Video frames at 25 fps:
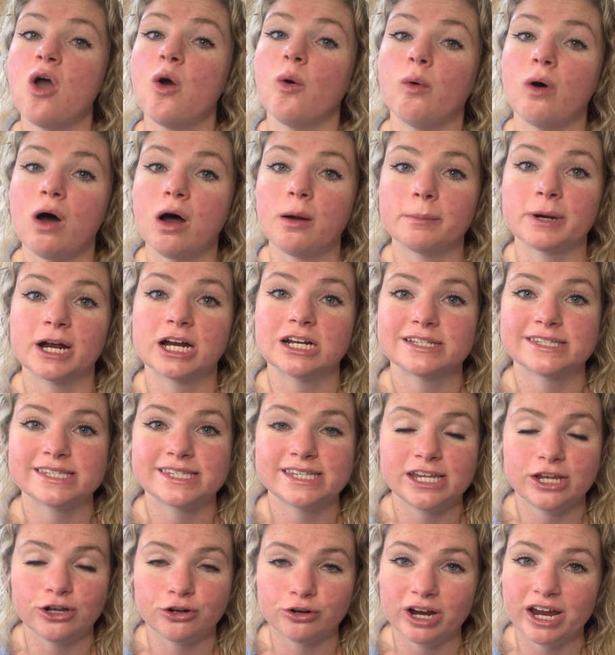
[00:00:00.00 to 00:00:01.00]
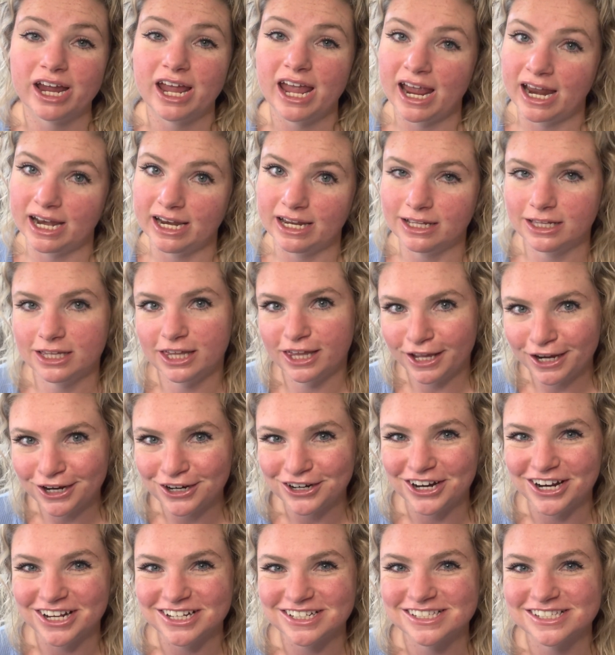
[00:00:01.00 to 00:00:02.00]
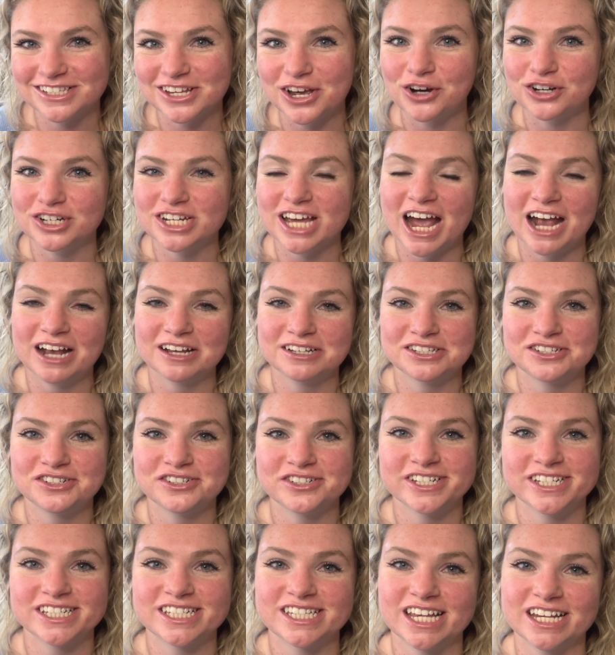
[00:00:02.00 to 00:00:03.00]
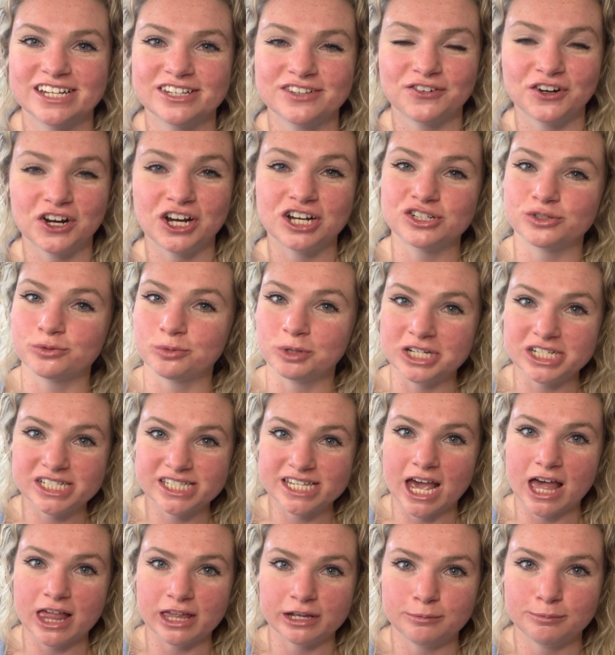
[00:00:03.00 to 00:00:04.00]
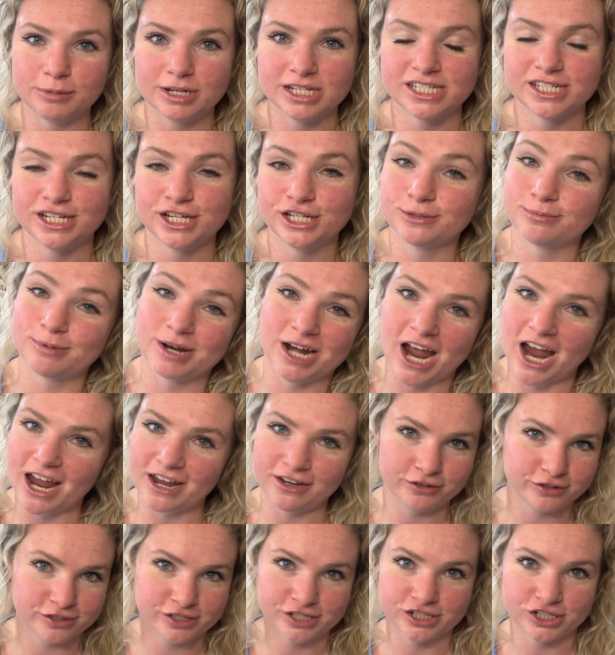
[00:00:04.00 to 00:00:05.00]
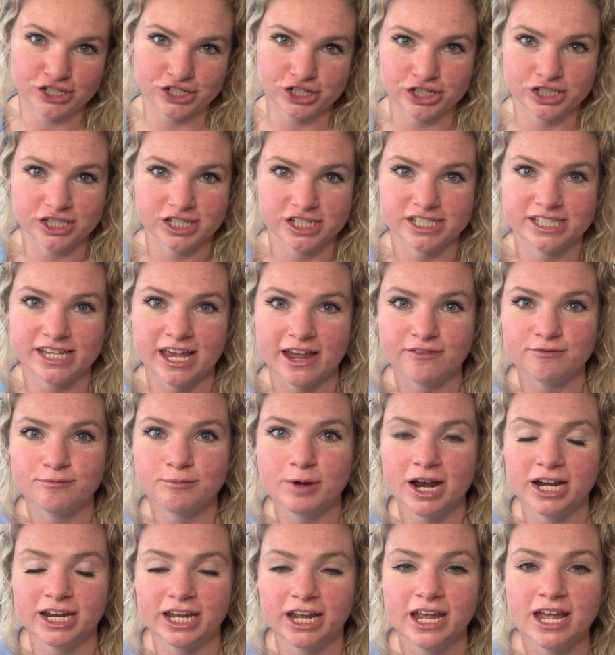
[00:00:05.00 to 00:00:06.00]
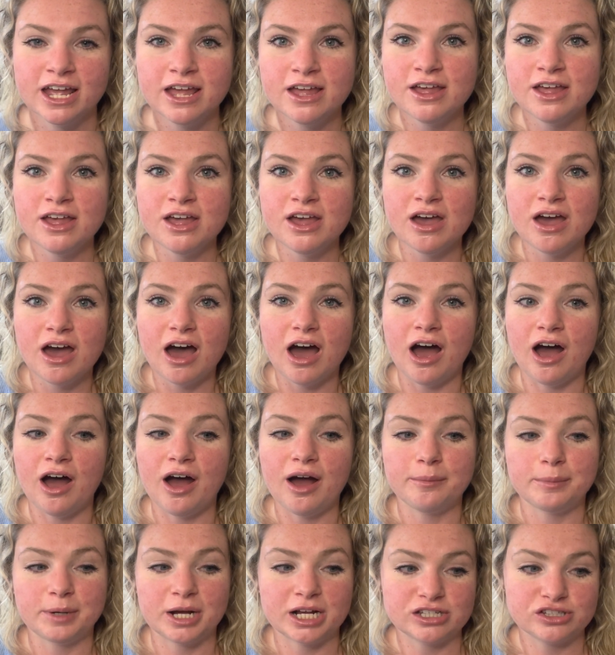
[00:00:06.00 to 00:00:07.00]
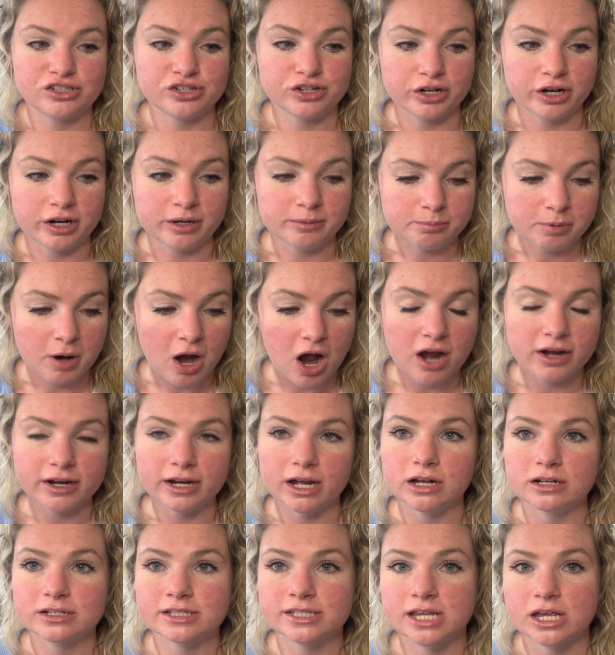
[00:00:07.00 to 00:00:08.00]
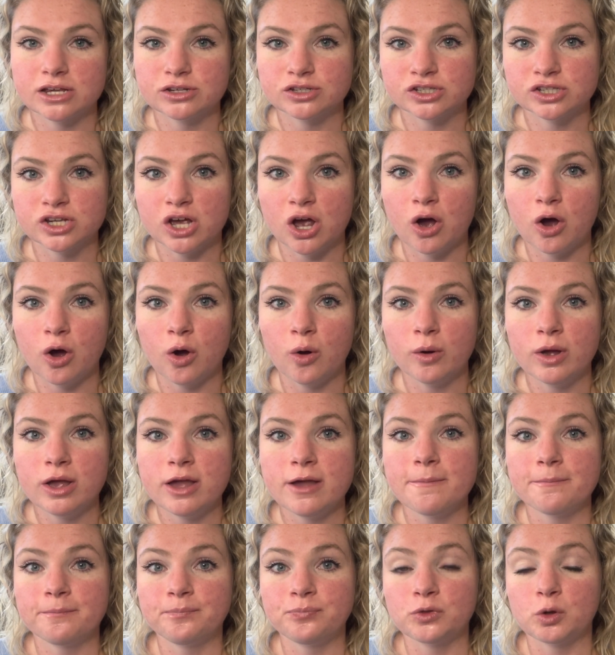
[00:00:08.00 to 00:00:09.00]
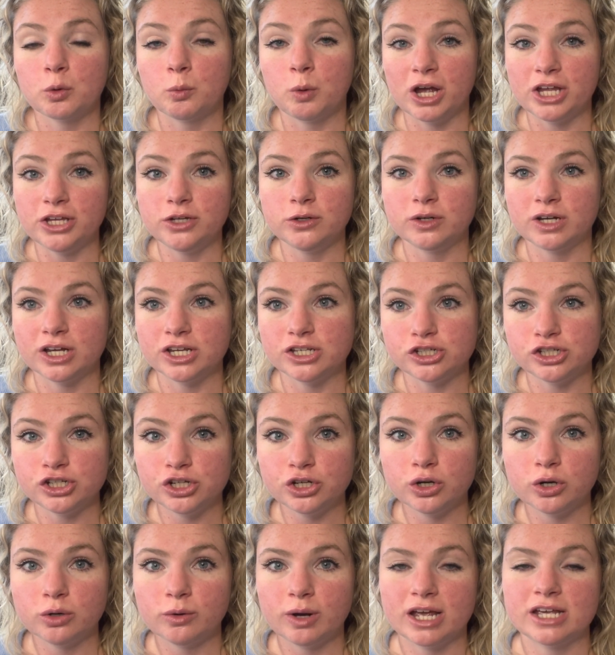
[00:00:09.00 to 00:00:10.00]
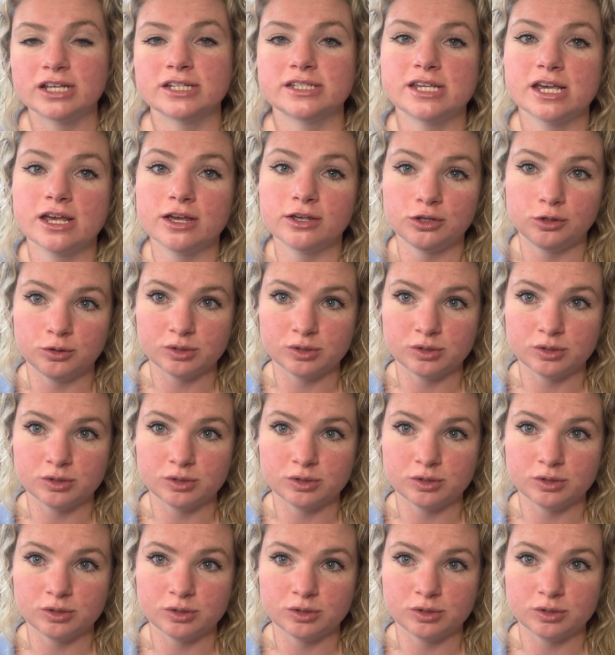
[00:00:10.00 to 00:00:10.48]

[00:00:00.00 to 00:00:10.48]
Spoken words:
Walmart's secret hidden clearance. So Tyus uses this for his reselling business, but I use this just to save money on certain products. So what you can do is you